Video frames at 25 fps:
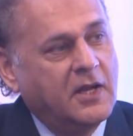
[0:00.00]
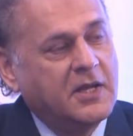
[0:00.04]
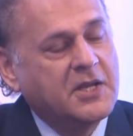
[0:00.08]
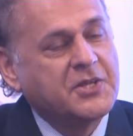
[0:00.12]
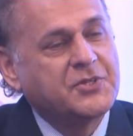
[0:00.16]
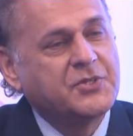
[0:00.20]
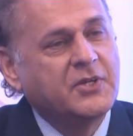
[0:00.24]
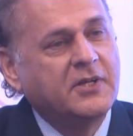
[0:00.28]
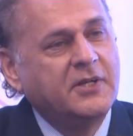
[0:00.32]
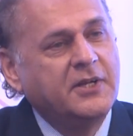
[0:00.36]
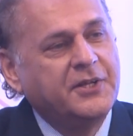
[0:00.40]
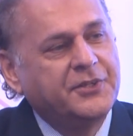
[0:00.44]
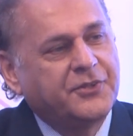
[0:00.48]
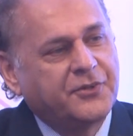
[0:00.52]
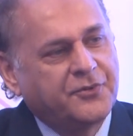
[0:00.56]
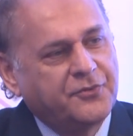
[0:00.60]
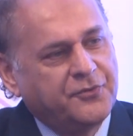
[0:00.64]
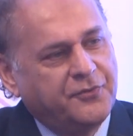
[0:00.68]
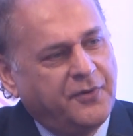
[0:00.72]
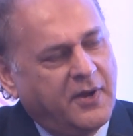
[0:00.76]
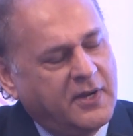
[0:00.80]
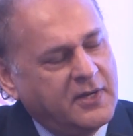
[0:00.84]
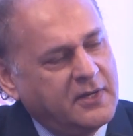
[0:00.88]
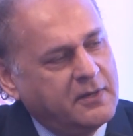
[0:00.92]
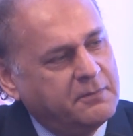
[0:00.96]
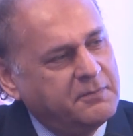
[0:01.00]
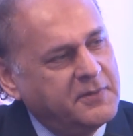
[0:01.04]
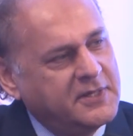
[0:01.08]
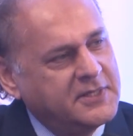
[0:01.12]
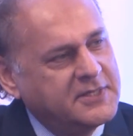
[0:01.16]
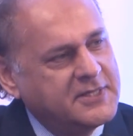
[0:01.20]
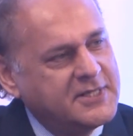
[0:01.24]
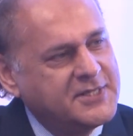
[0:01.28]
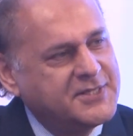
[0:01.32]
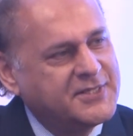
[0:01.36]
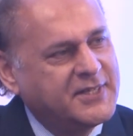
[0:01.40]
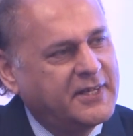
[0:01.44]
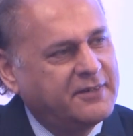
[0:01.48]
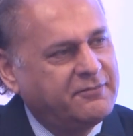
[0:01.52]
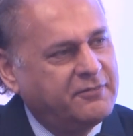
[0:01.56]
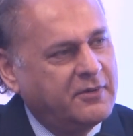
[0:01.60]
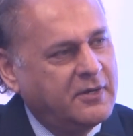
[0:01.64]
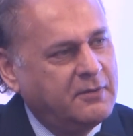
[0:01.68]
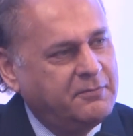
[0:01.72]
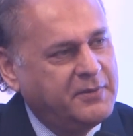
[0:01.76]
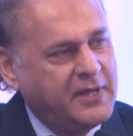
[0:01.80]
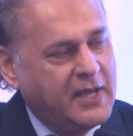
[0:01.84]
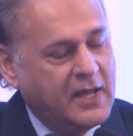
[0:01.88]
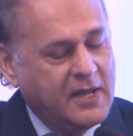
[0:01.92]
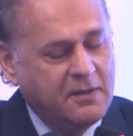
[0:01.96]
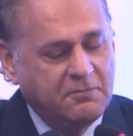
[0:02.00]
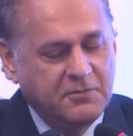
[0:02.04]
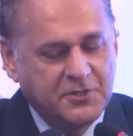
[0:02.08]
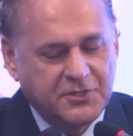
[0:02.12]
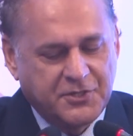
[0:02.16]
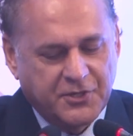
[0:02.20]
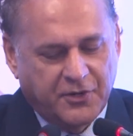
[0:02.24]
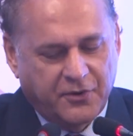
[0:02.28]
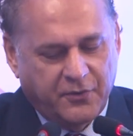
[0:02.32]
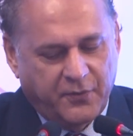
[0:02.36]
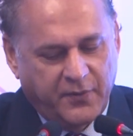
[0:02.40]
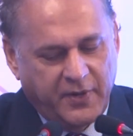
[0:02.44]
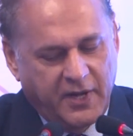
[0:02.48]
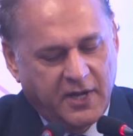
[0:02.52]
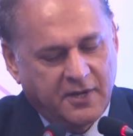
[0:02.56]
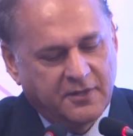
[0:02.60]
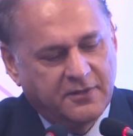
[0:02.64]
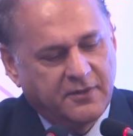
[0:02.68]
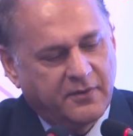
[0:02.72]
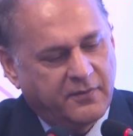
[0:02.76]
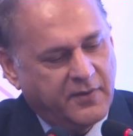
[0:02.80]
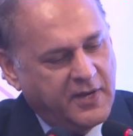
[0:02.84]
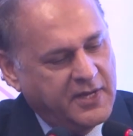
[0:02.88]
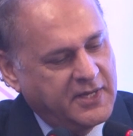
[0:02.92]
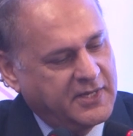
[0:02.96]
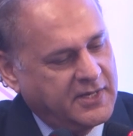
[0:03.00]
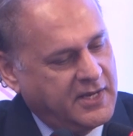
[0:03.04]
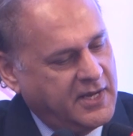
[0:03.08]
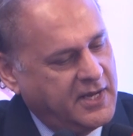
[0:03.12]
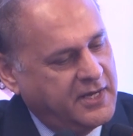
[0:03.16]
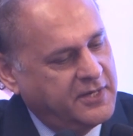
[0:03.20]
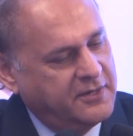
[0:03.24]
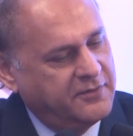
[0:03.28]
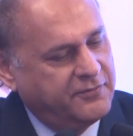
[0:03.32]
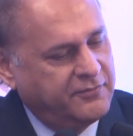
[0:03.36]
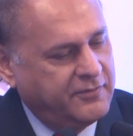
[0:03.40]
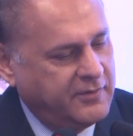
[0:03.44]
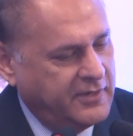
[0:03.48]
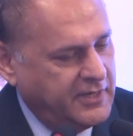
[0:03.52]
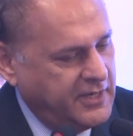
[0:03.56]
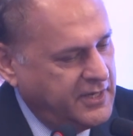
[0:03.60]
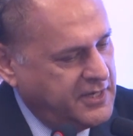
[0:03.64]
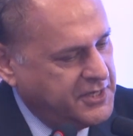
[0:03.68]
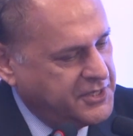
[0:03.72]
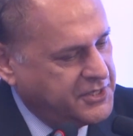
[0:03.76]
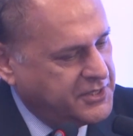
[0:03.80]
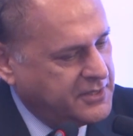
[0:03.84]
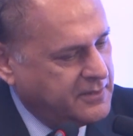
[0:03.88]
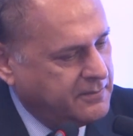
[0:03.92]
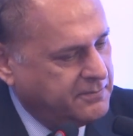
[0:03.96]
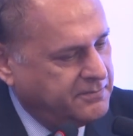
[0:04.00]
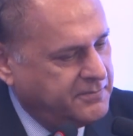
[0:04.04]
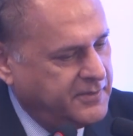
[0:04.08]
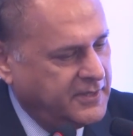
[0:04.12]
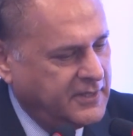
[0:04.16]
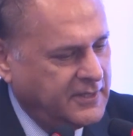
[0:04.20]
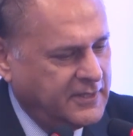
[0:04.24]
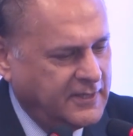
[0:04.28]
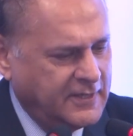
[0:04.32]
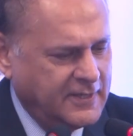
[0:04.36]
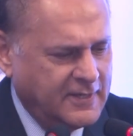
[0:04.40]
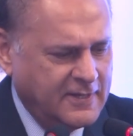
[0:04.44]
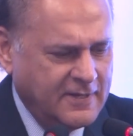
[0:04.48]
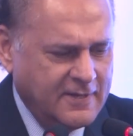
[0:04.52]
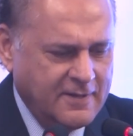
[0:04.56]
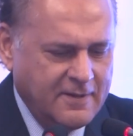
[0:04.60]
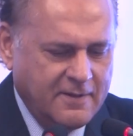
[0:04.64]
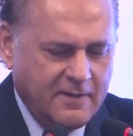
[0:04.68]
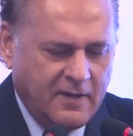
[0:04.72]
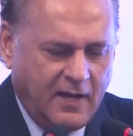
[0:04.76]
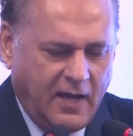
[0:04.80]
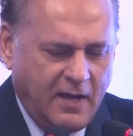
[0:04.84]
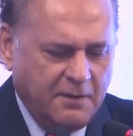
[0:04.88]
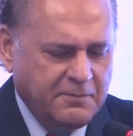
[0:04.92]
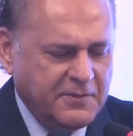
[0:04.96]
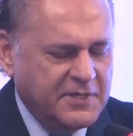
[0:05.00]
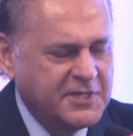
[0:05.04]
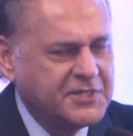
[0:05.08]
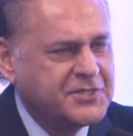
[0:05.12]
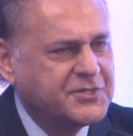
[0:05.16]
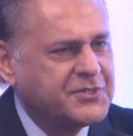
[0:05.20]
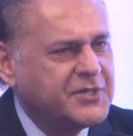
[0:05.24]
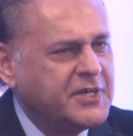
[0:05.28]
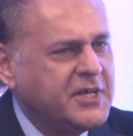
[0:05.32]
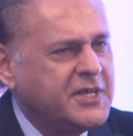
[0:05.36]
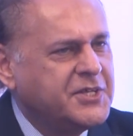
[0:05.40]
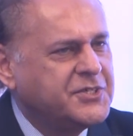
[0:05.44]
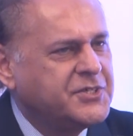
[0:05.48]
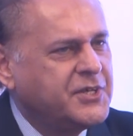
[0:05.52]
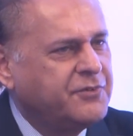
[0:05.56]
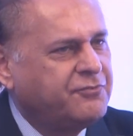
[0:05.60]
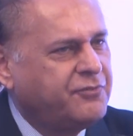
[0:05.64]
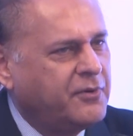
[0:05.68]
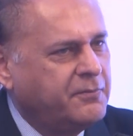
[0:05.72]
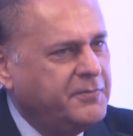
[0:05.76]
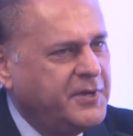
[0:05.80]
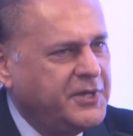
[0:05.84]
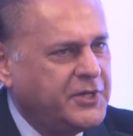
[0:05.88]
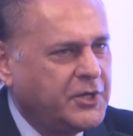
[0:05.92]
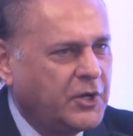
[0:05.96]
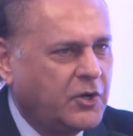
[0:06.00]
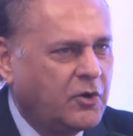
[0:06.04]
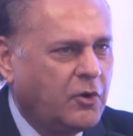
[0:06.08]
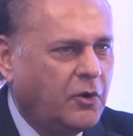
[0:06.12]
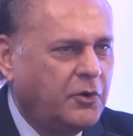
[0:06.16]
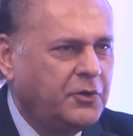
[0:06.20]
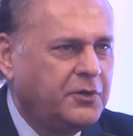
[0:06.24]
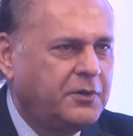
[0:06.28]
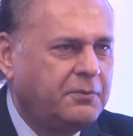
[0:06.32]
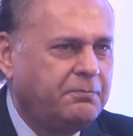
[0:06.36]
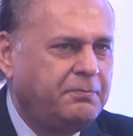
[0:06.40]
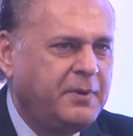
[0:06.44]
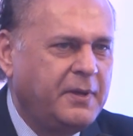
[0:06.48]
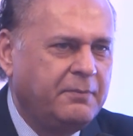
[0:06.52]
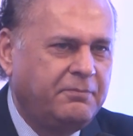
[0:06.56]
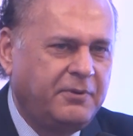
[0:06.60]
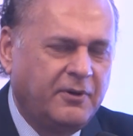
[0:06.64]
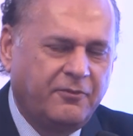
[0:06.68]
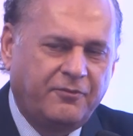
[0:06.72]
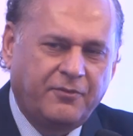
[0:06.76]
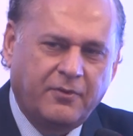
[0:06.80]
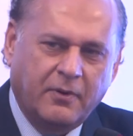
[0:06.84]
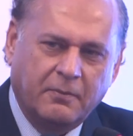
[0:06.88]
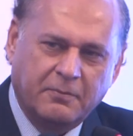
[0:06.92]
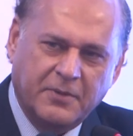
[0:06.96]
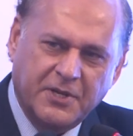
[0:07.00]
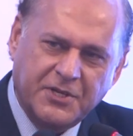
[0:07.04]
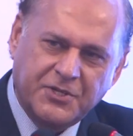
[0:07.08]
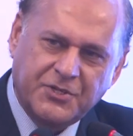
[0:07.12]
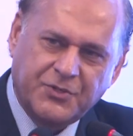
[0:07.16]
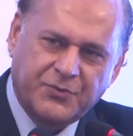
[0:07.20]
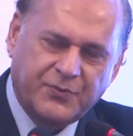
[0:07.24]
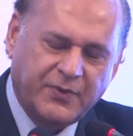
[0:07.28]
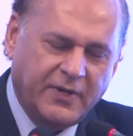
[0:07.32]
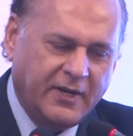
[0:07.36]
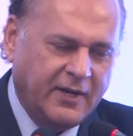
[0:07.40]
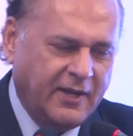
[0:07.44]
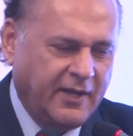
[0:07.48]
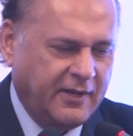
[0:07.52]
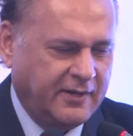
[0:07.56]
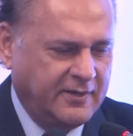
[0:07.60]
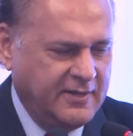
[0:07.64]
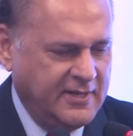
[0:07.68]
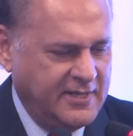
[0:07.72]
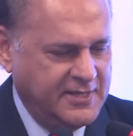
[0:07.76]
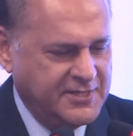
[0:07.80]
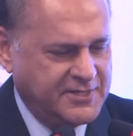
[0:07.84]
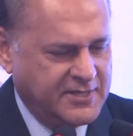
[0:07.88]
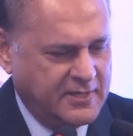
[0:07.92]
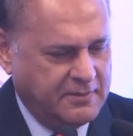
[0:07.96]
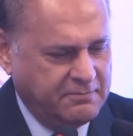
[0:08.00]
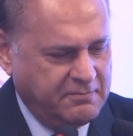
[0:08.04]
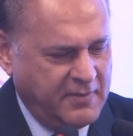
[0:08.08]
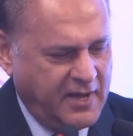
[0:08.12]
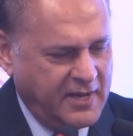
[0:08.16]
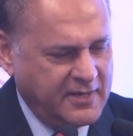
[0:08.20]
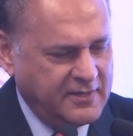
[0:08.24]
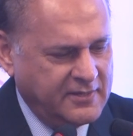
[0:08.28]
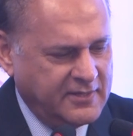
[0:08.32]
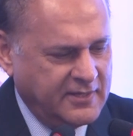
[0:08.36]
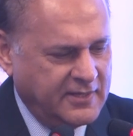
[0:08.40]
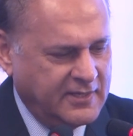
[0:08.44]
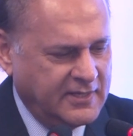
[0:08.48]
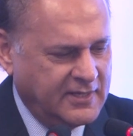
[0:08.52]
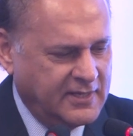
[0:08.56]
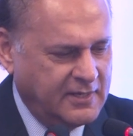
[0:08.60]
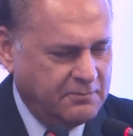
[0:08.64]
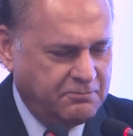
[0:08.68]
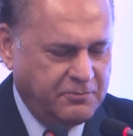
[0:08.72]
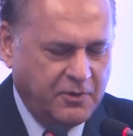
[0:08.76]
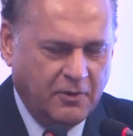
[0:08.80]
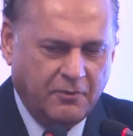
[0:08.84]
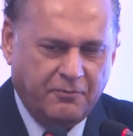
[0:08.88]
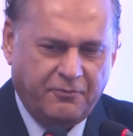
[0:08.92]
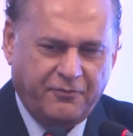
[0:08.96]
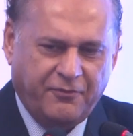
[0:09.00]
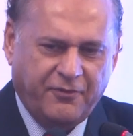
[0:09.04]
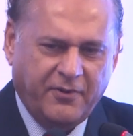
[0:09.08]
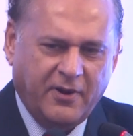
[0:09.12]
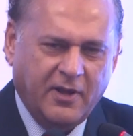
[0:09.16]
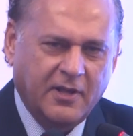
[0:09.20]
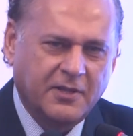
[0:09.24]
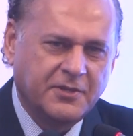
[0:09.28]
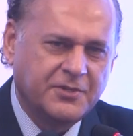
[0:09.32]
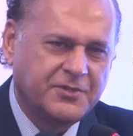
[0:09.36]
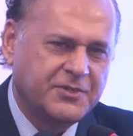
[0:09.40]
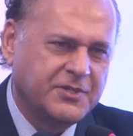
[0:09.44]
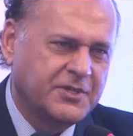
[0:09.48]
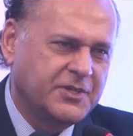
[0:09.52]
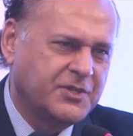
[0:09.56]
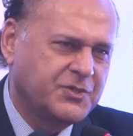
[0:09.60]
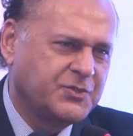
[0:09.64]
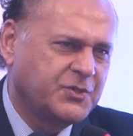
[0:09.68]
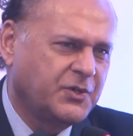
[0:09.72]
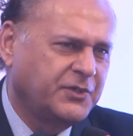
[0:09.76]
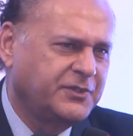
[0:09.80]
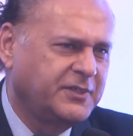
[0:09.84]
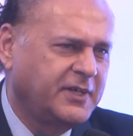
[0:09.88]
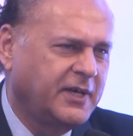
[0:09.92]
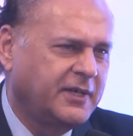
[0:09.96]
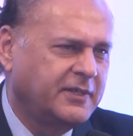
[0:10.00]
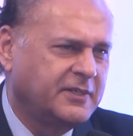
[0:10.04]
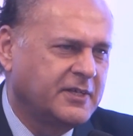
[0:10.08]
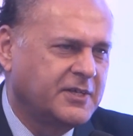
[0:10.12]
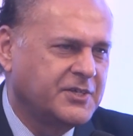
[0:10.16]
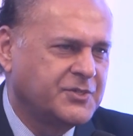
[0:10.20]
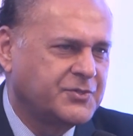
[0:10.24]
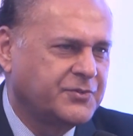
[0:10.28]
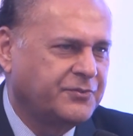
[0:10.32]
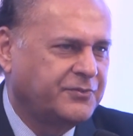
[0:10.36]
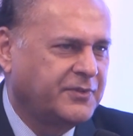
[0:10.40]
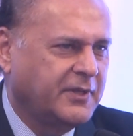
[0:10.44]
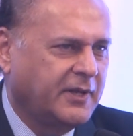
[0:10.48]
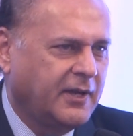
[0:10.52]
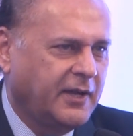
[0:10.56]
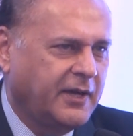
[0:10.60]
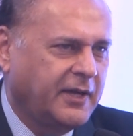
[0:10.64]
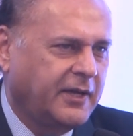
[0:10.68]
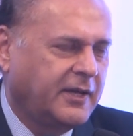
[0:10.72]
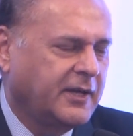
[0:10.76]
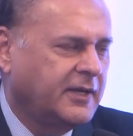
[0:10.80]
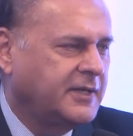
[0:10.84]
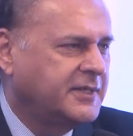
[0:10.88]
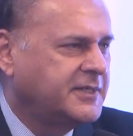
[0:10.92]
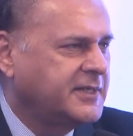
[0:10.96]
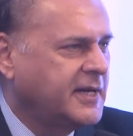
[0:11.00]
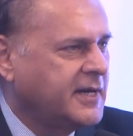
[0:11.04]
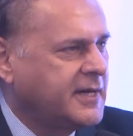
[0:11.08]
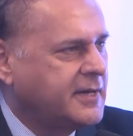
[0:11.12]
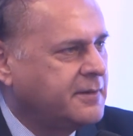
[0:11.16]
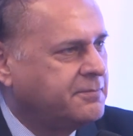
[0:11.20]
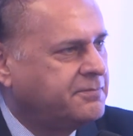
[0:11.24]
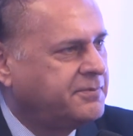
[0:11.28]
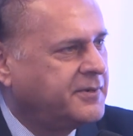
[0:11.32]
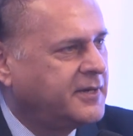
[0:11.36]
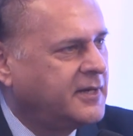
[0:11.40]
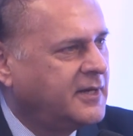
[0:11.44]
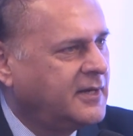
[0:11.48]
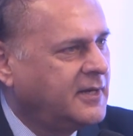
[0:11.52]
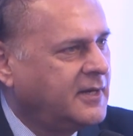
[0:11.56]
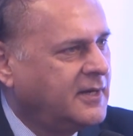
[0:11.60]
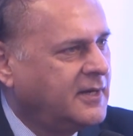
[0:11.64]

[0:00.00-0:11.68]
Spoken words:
It is only through fundamentals that we'll be able to create the right kind of leadership. I mean, it's easy for me to quote people from history like Nelson Mandela, Pope Francis, or the others of the like and type.